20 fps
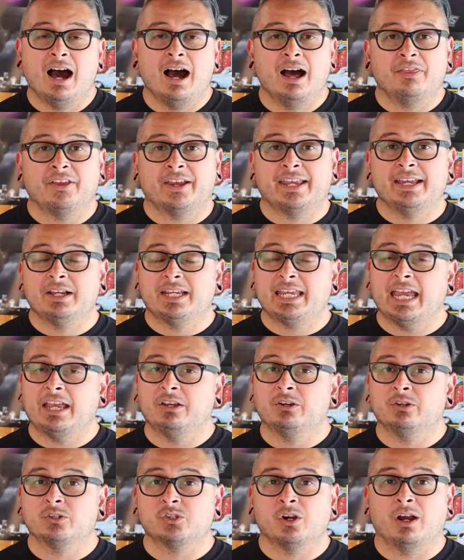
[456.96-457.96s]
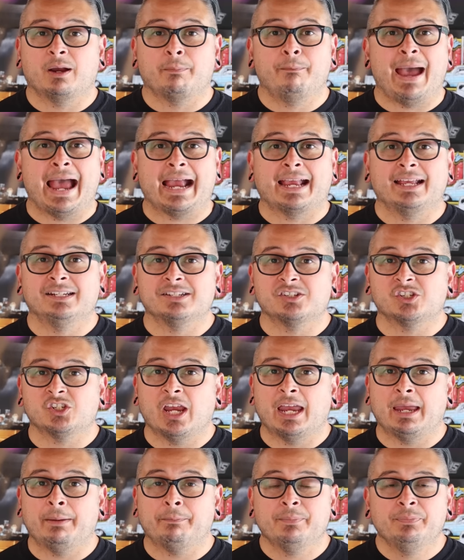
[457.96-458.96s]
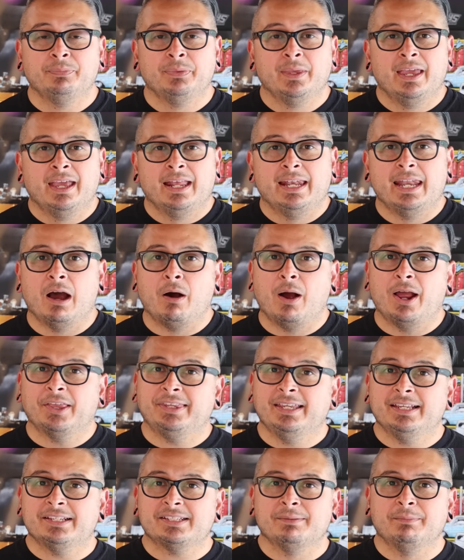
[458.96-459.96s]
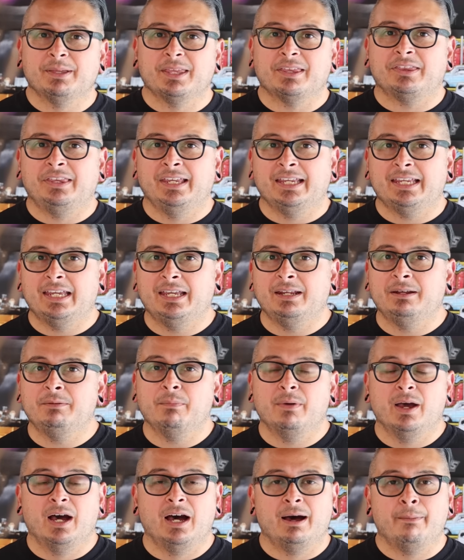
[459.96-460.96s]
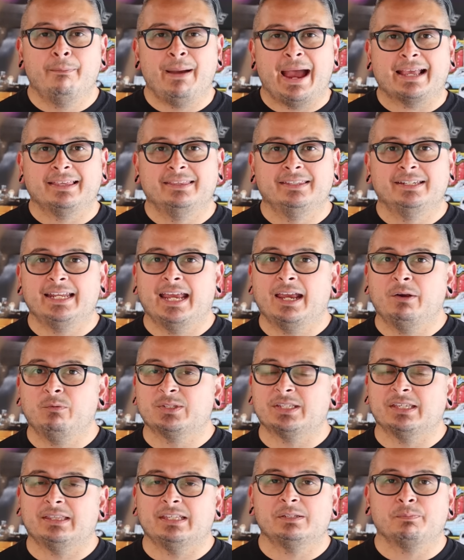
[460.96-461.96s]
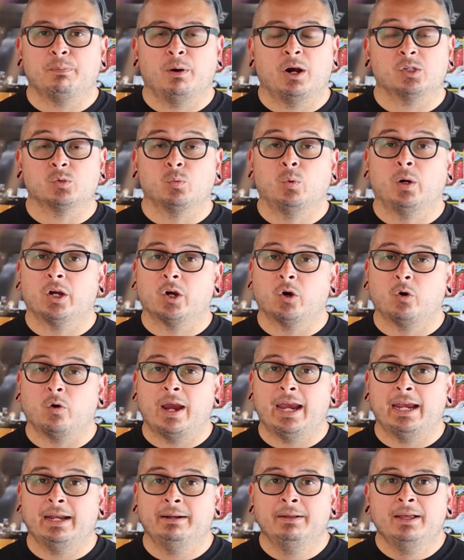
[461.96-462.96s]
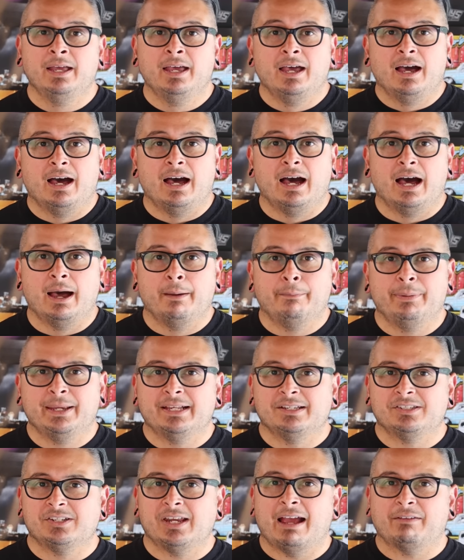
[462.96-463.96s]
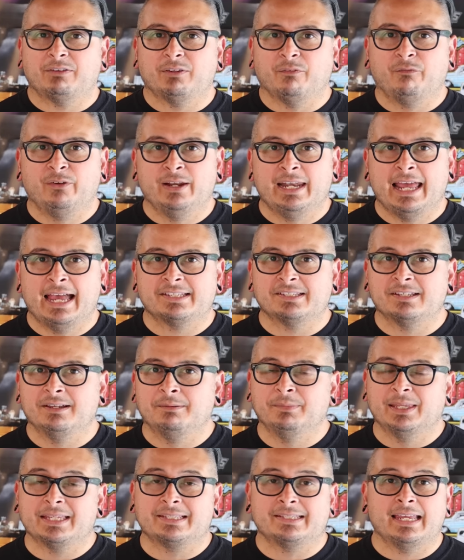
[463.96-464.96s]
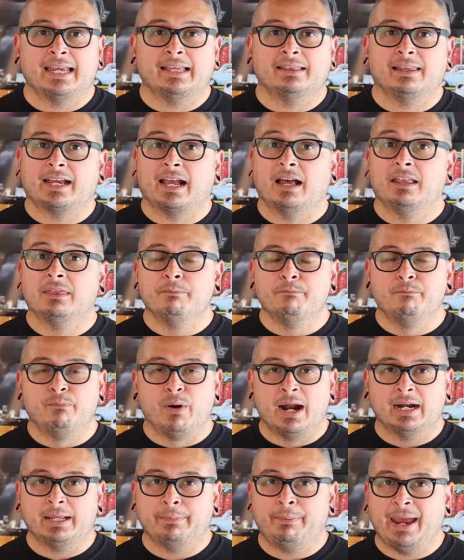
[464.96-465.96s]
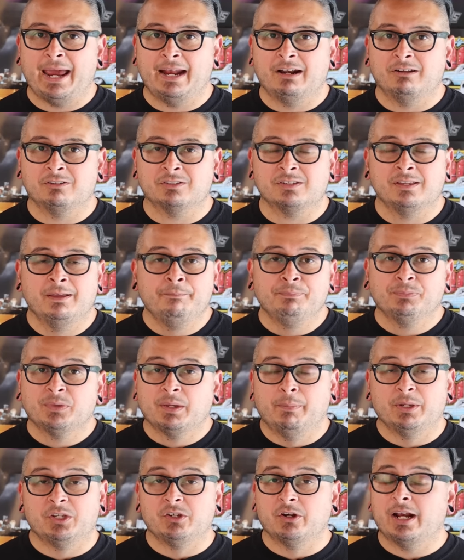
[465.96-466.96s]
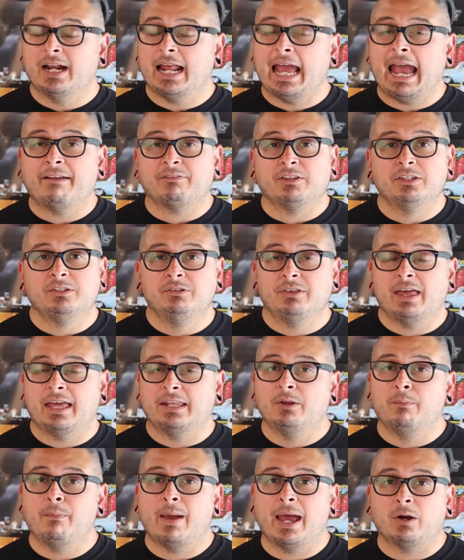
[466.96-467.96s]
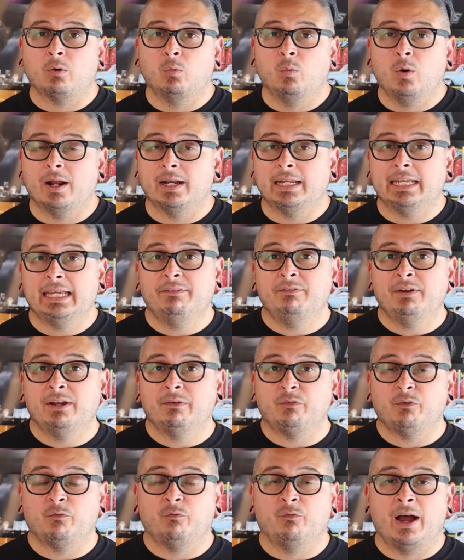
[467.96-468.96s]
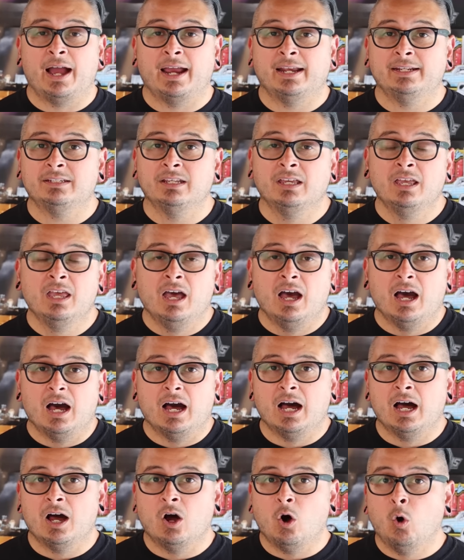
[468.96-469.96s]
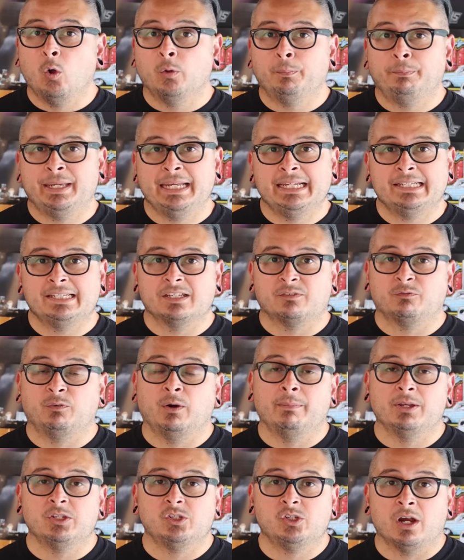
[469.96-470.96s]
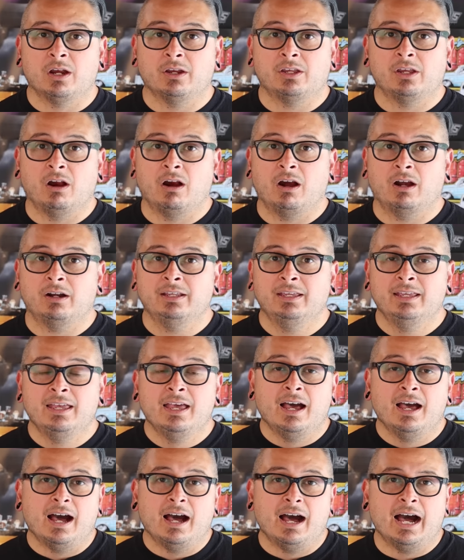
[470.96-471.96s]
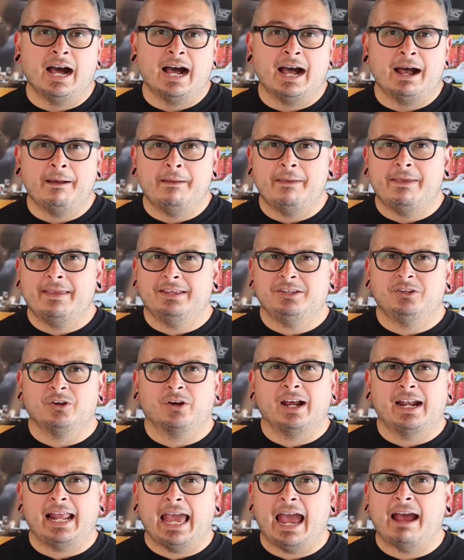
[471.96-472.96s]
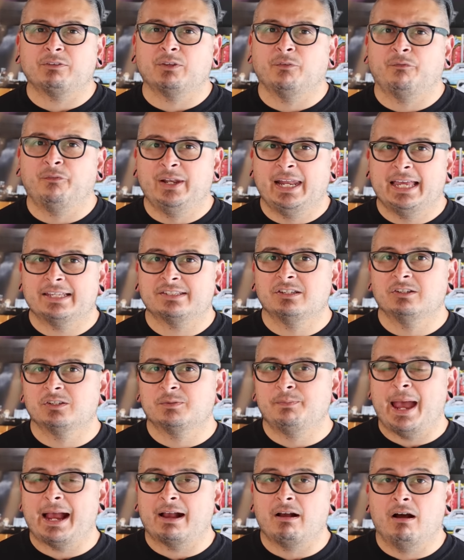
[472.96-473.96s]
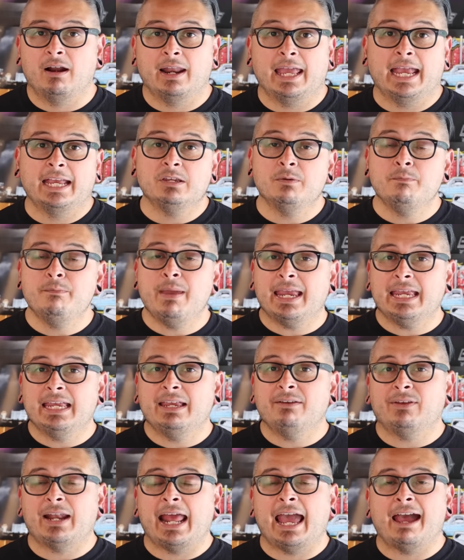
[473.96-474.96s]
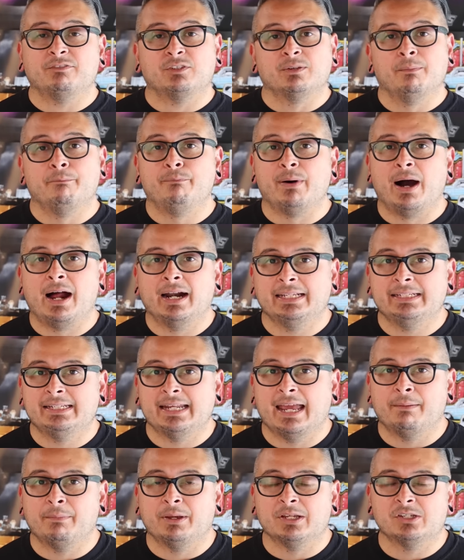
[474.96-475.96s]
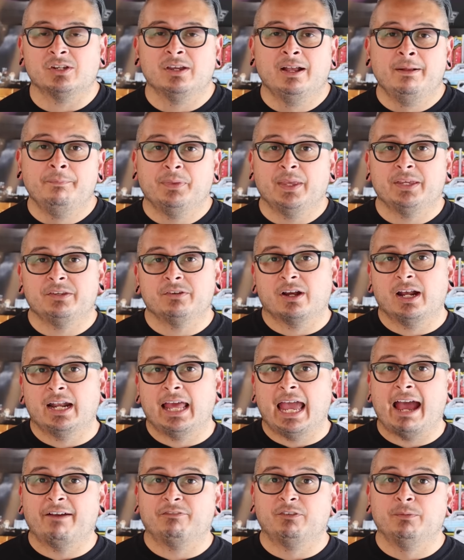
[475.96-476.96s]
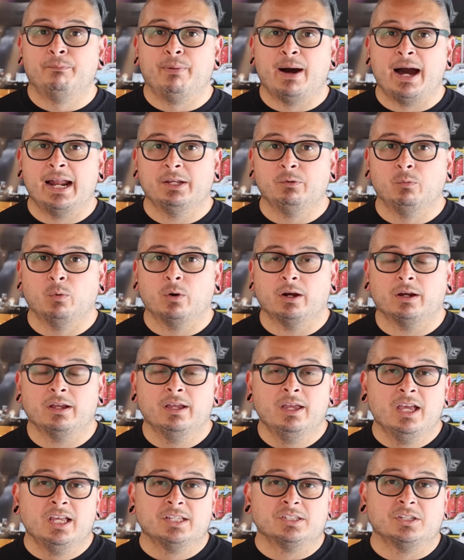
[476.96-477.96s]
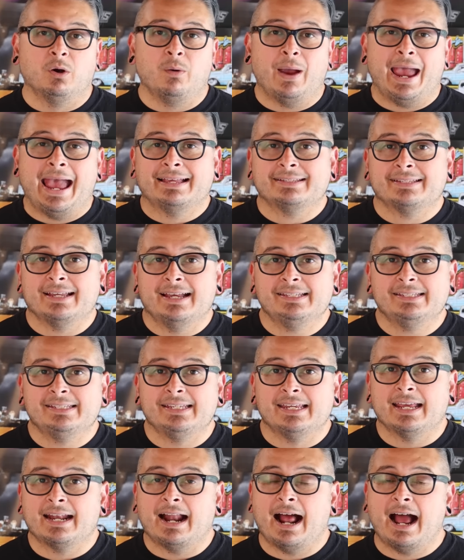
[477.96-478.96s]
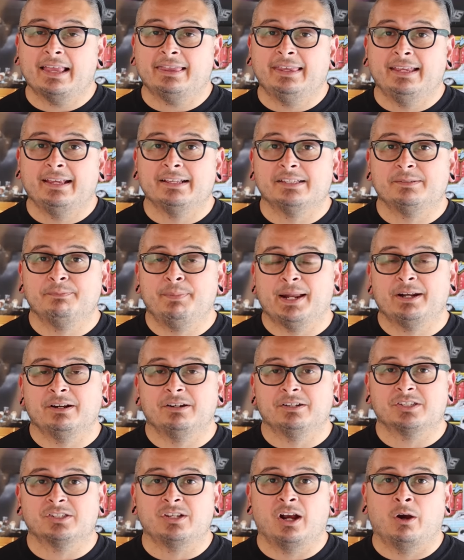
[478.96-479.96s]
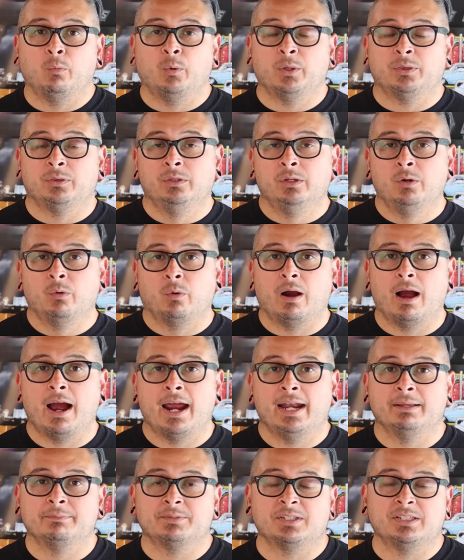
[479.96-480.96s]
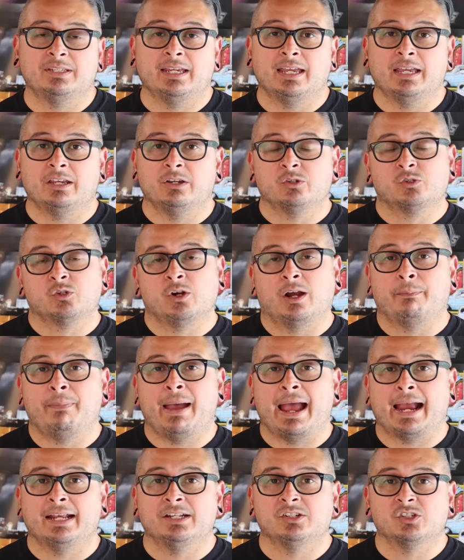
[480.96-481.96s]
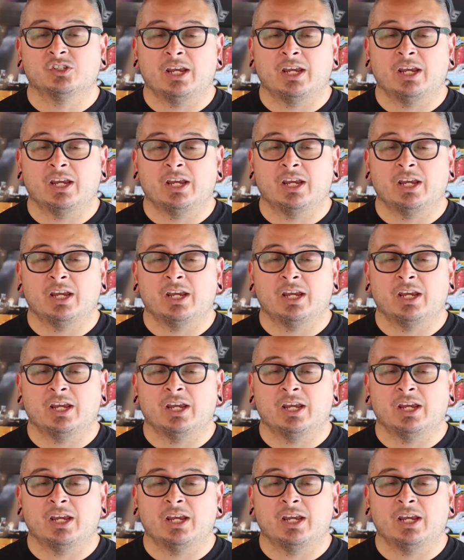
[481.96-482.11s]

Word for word: uh, that can get your truck back into shape. Now, I think some of the thinking uh, back in the day was that these parts weren't great uh, because you have to finesse them, let's say like on body panels, but you're gonna have to do that no matter what. Even if you find uh, old pieces from a junkyard, uh, you're gonna have to finesse those back on and you may even have some body damage that you're gonna have to body work. So as I see it, I think it's better to start with newer items to get your truck back into